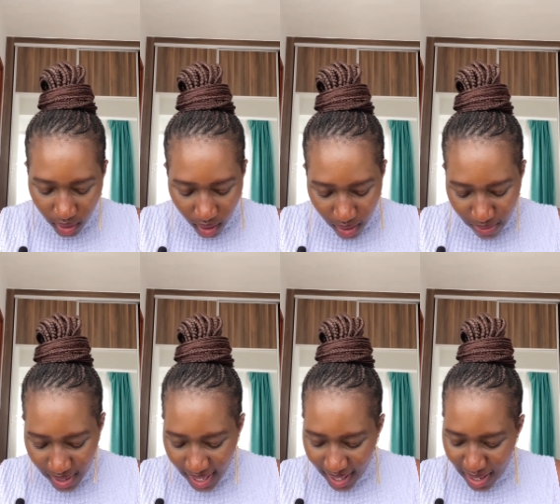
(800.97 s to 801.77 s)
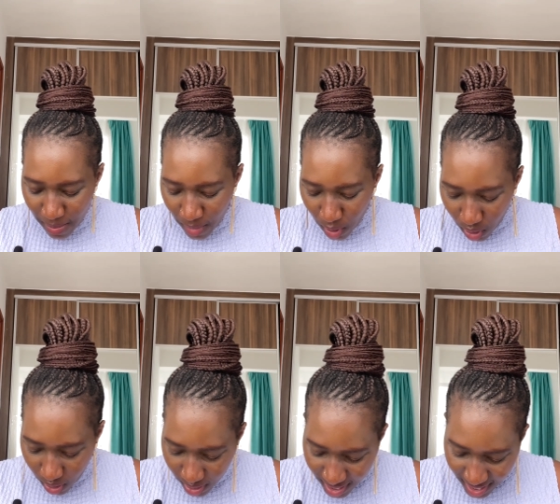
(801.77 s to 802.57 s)
I feel like I'm
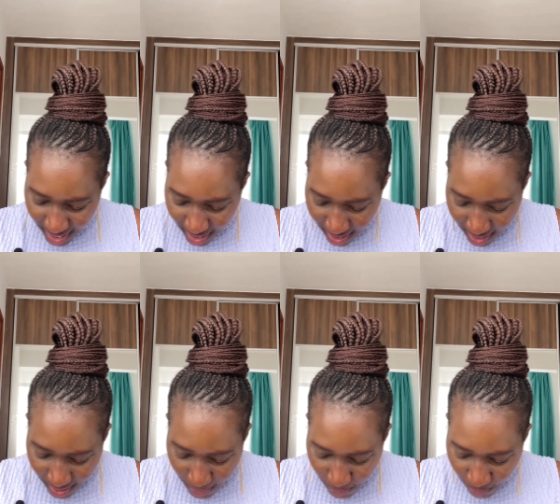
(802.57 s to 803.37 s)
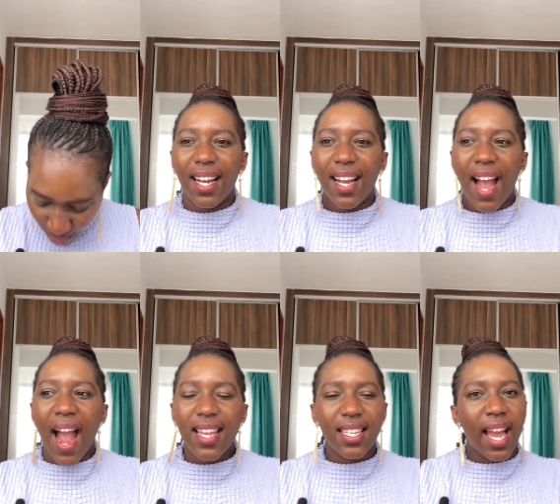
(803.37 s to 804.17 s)
lost.
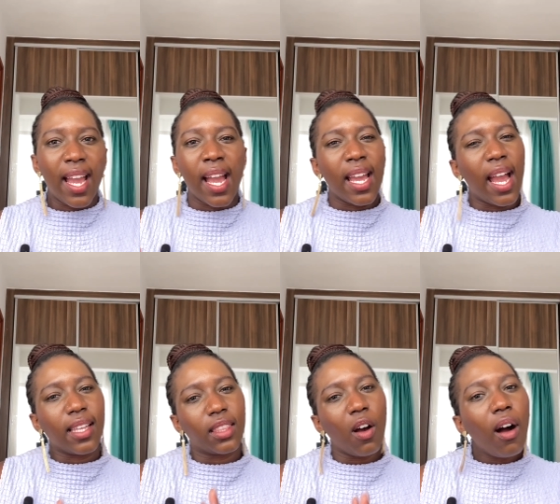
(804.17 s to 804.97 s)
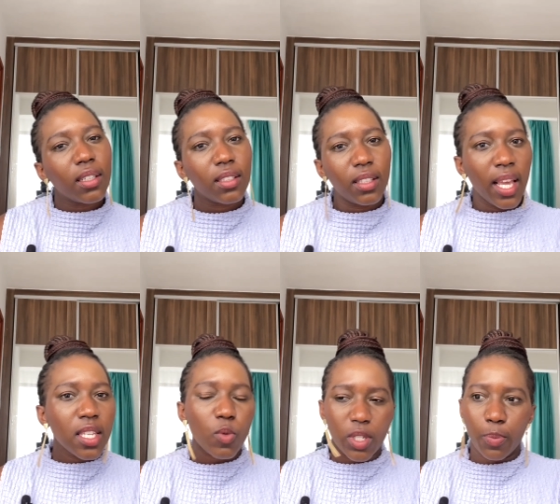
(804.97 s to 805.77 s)
I, I, I thought
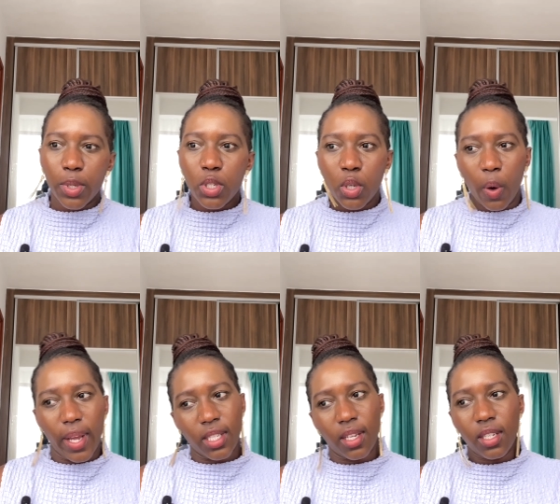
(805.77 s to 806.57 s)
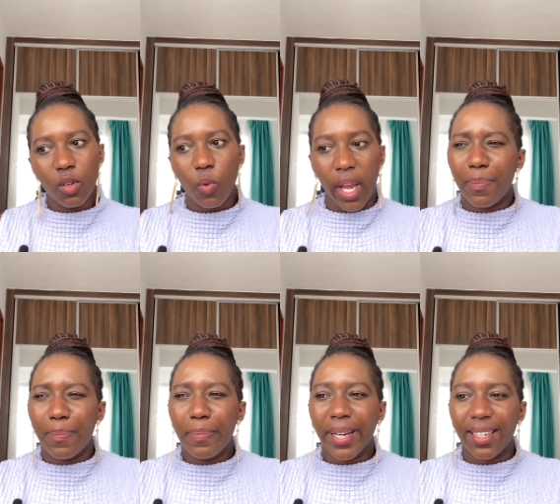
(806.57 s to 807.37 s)
things were supposed to go a certain way,
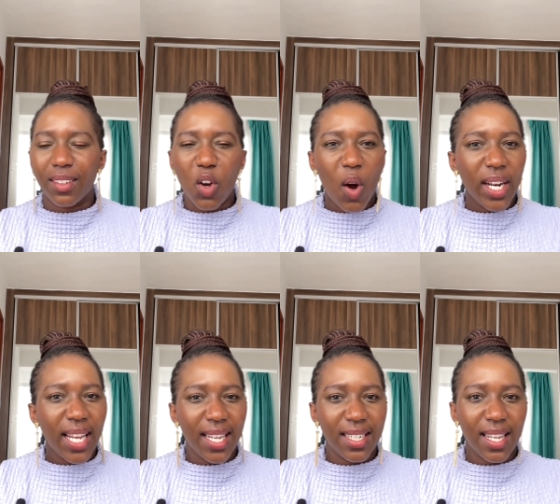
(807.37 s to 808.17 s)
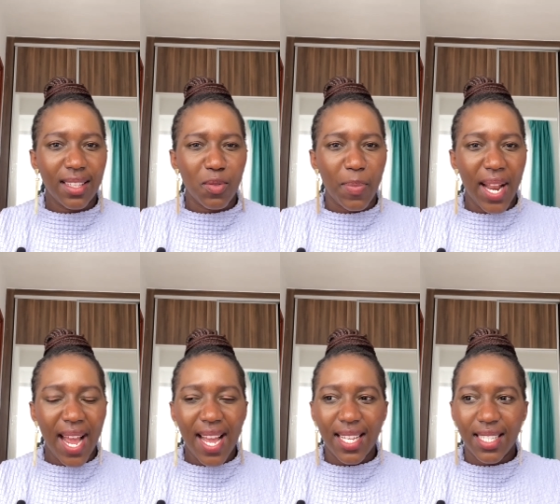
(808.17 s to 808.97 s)
but God had other
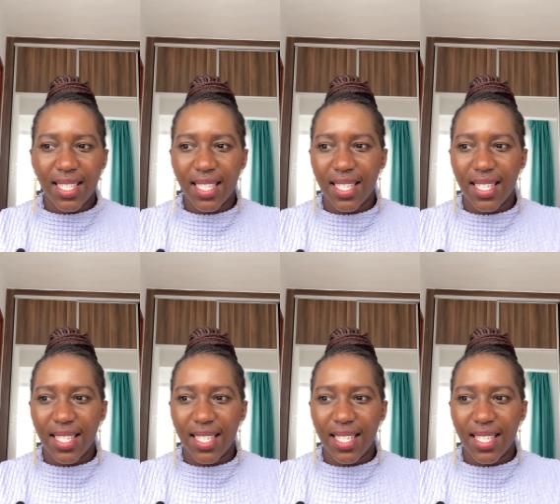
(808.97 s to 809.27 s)
plans.